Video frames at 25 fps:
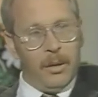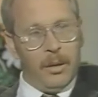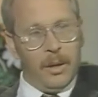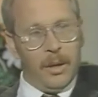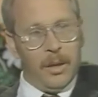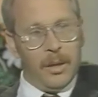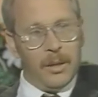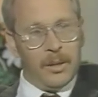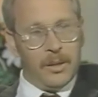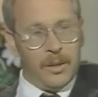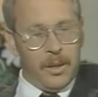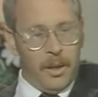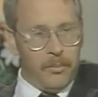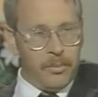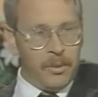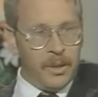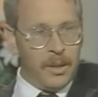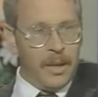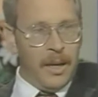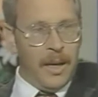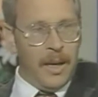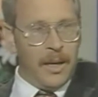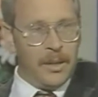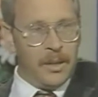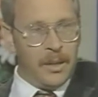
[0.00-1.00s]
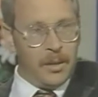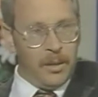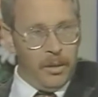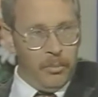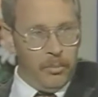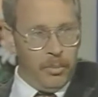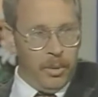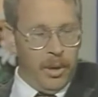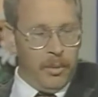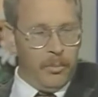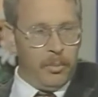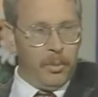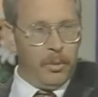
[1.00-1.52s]
is subsidizing the
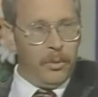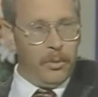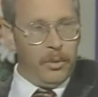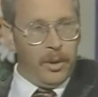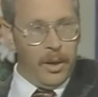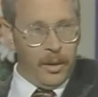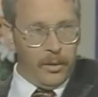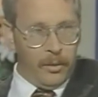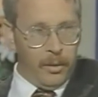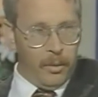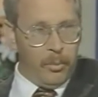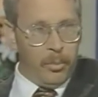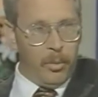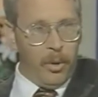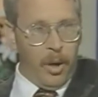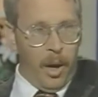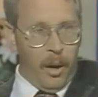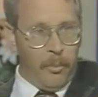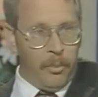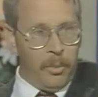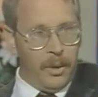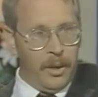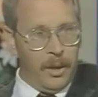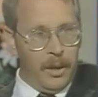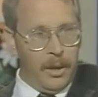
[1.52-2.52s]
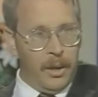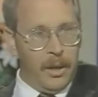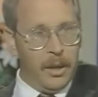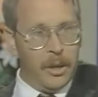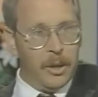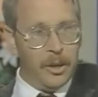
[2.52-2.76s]
people who let their property